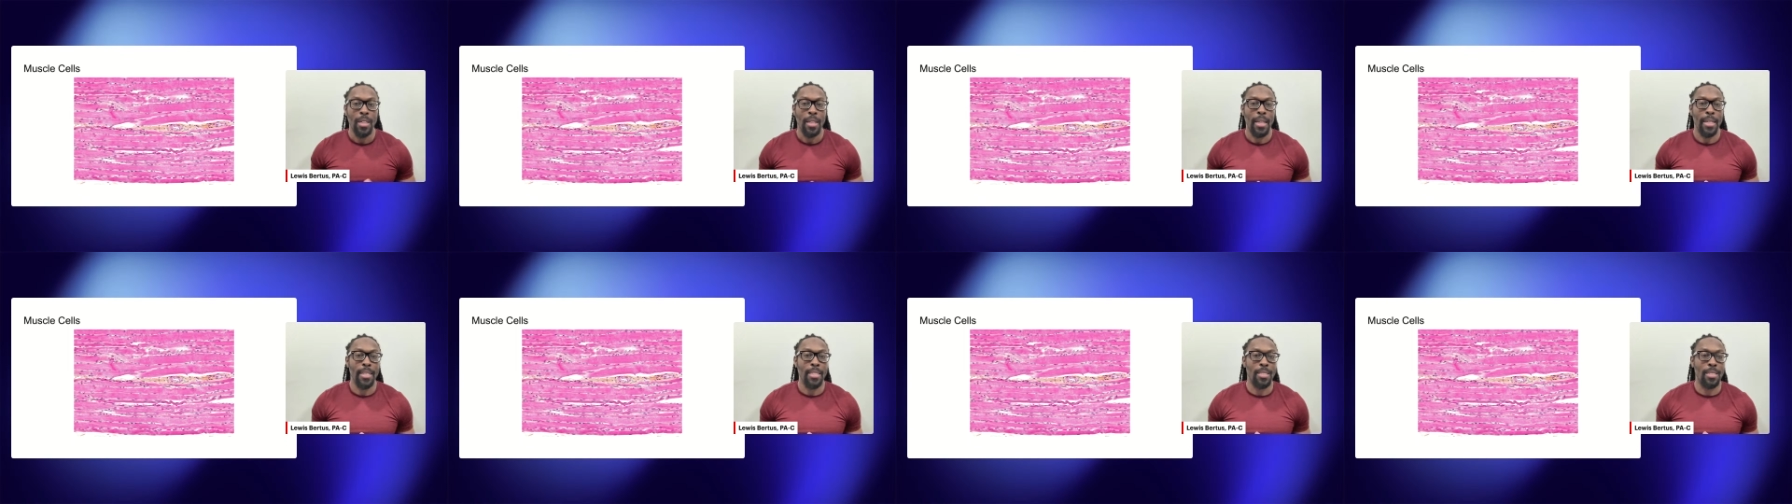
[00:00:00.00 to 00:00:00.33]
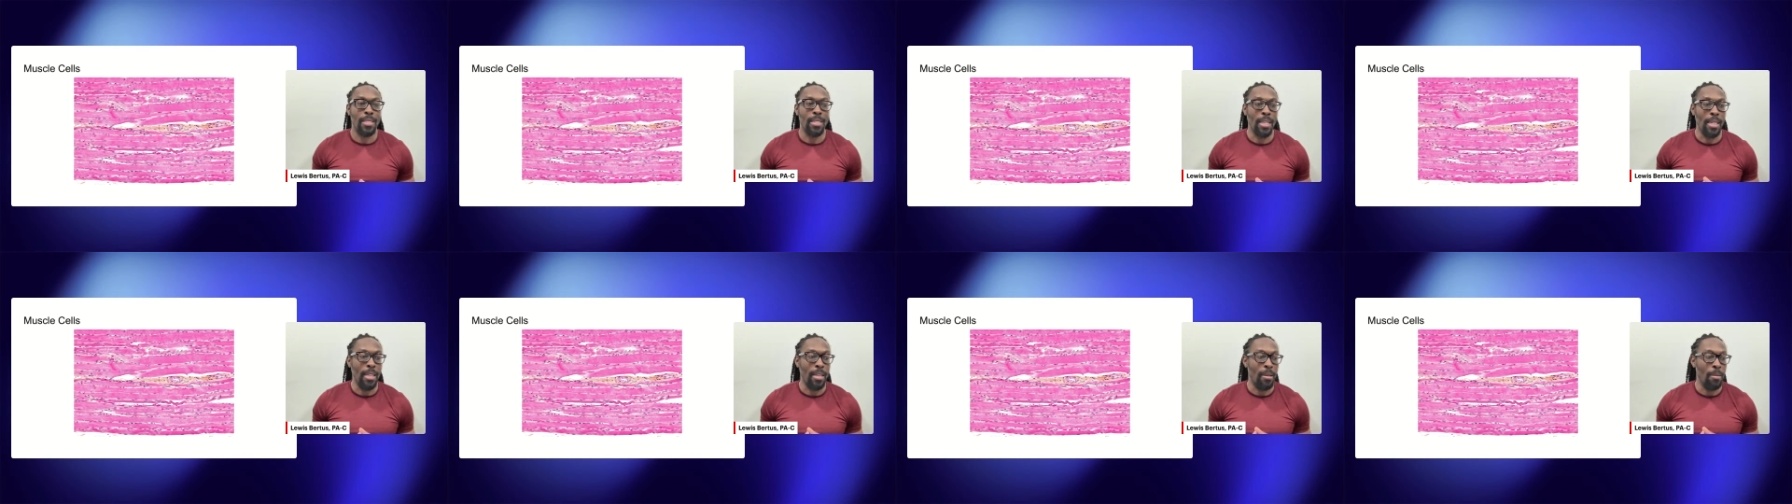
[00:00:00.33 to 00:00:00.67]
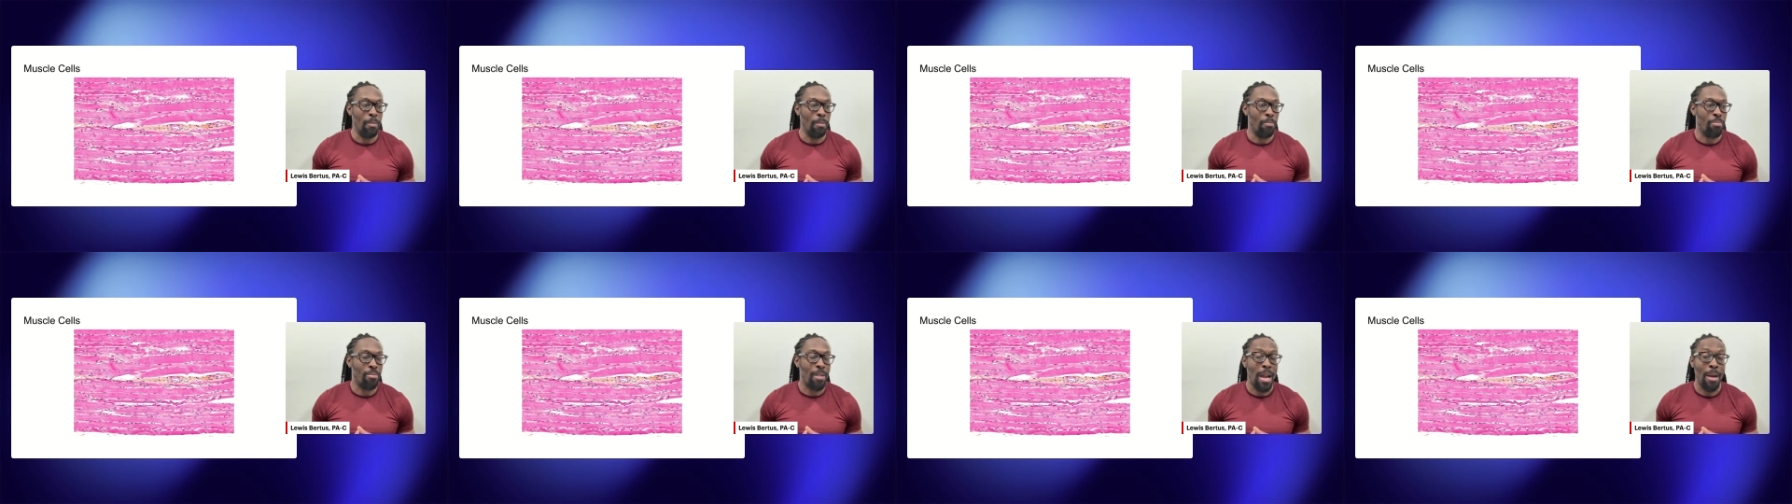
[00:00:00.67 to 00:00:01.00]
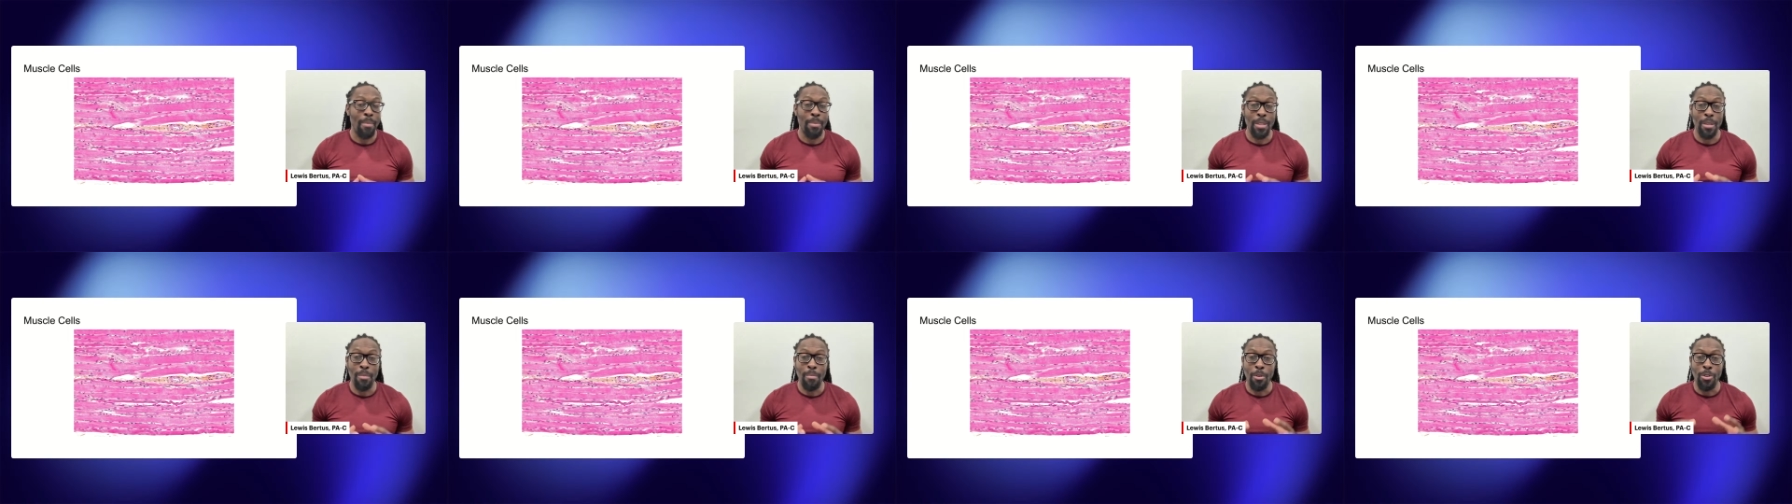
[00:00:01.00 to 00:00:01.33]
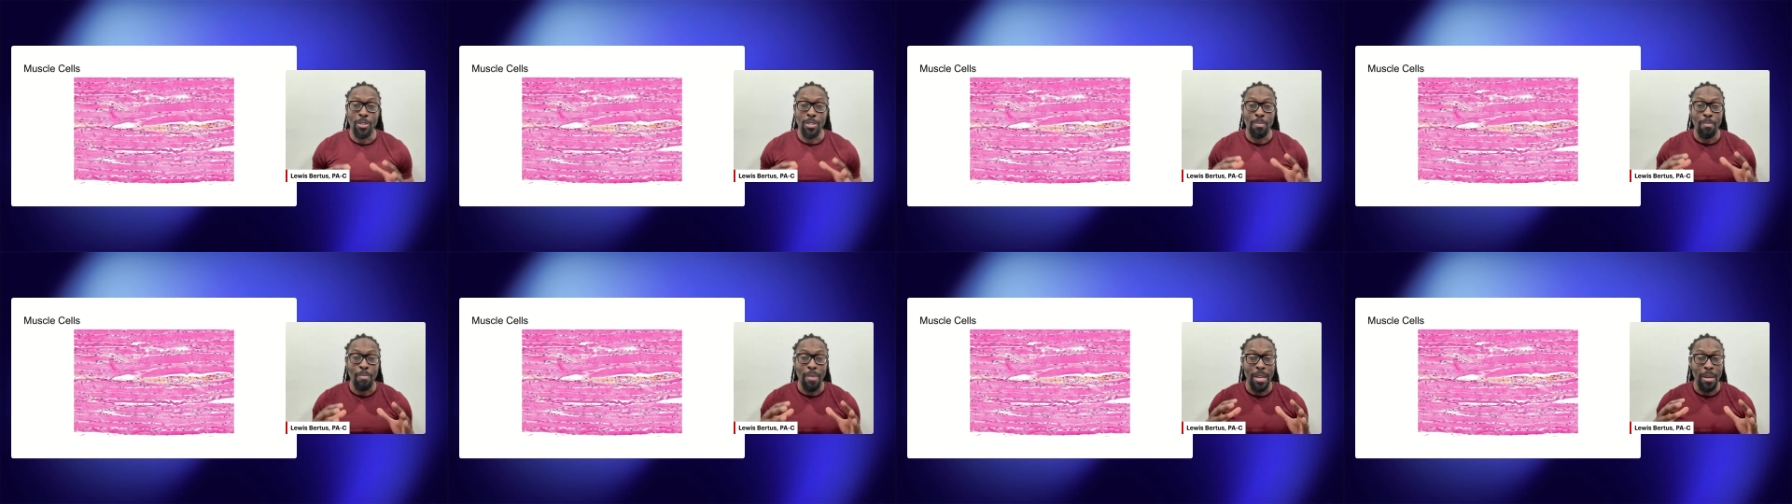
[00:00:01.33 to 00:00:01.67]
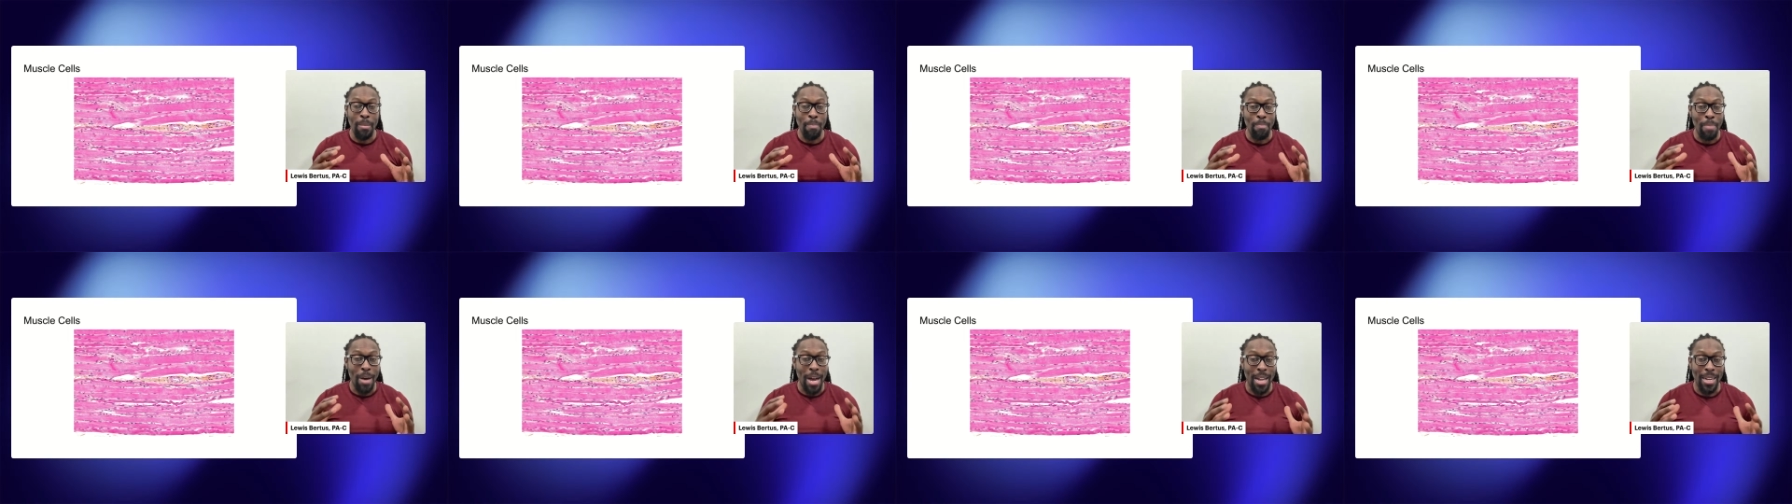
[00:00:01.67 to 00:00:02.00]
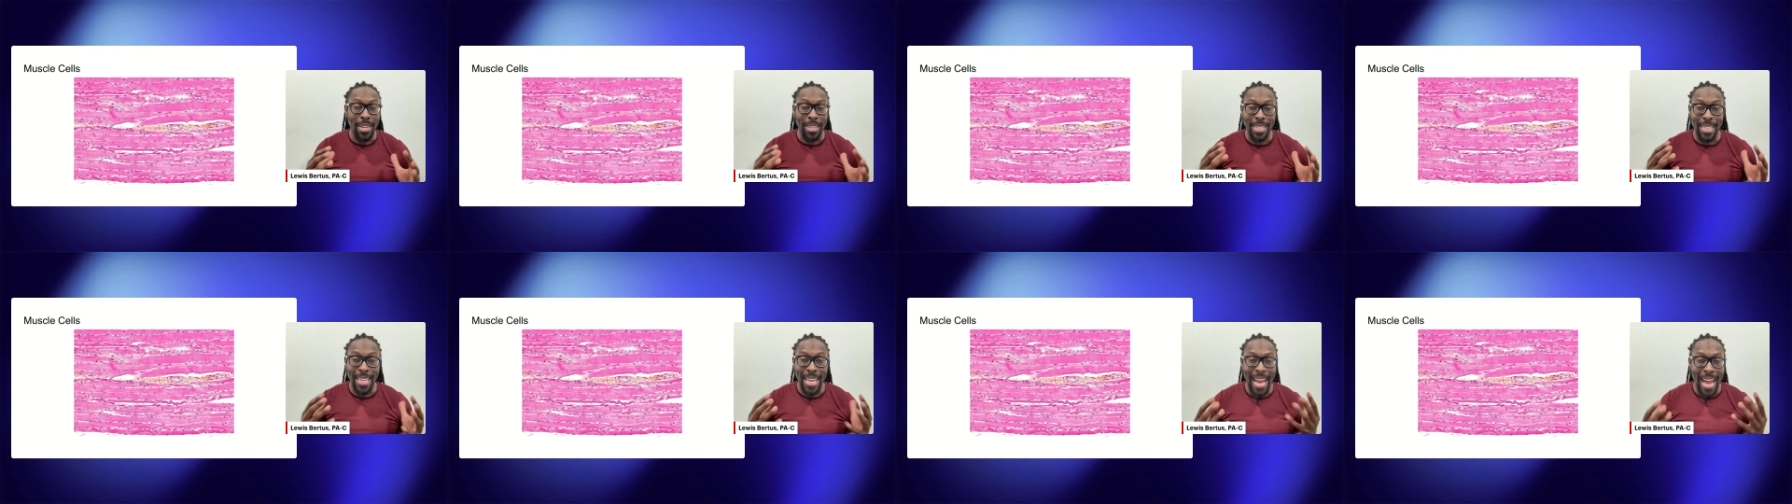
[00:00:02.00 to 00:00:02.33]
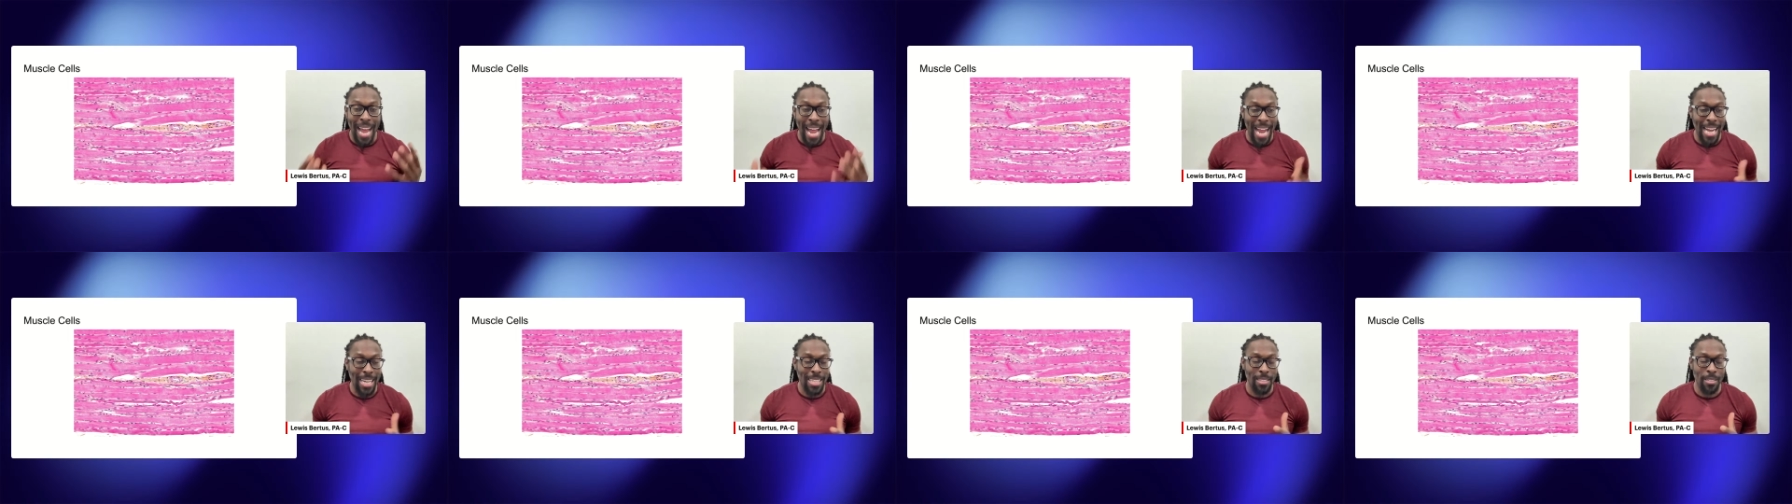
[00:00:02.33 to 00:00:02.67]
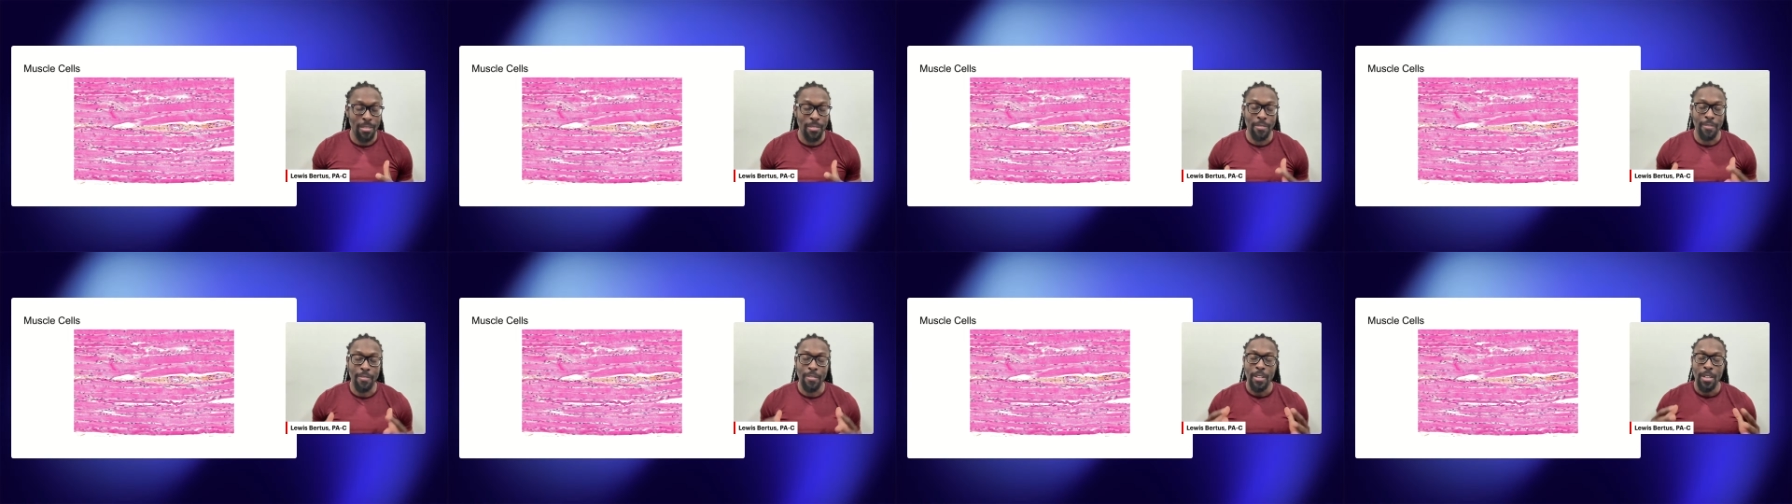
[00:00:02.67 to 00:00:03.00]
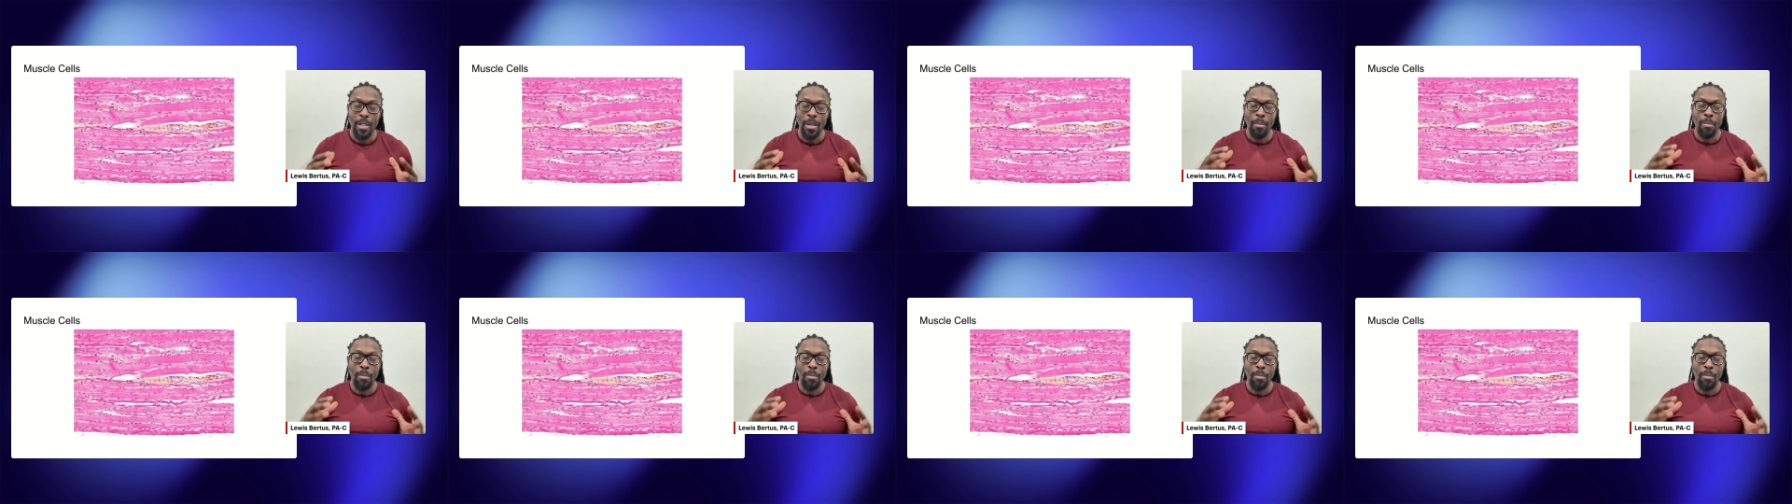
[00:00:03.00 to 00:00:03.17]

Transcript: It's probably the most metabolically active,